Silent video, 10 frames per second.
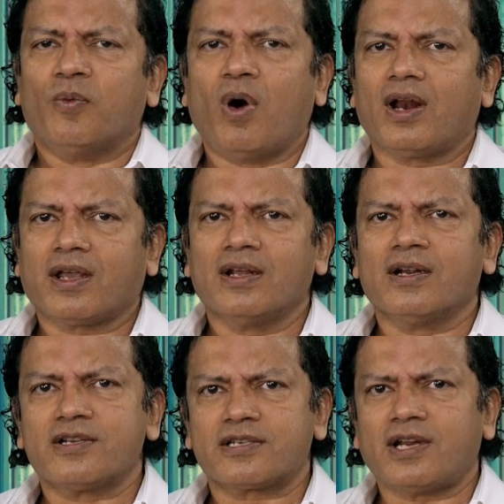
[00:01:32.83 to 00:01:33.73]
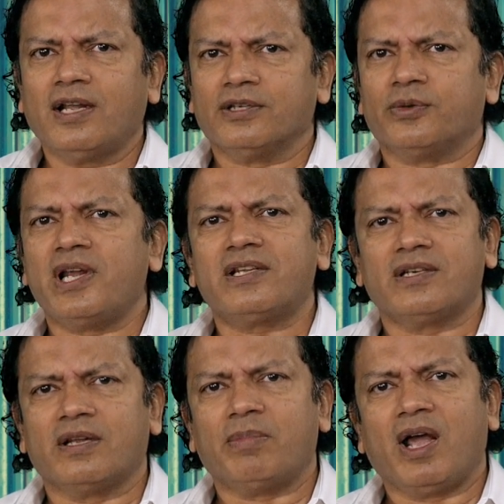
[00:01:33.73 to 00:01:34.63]
While I can understand the
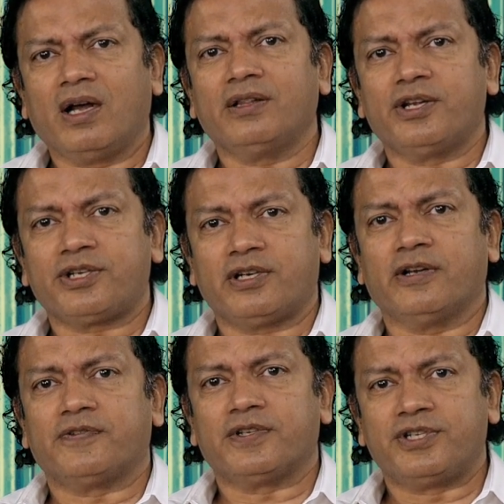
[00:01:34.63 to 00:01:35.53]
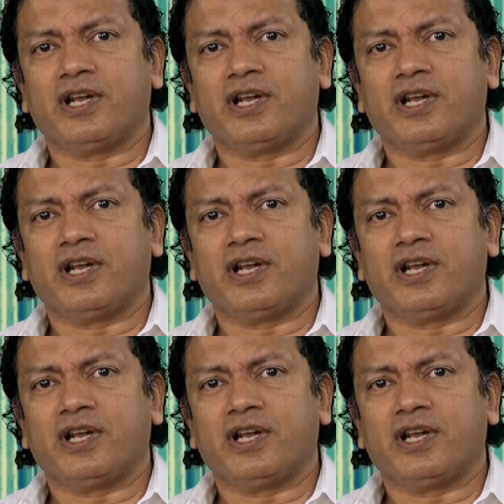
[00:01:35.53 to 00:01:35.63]
reasoning behind this shift,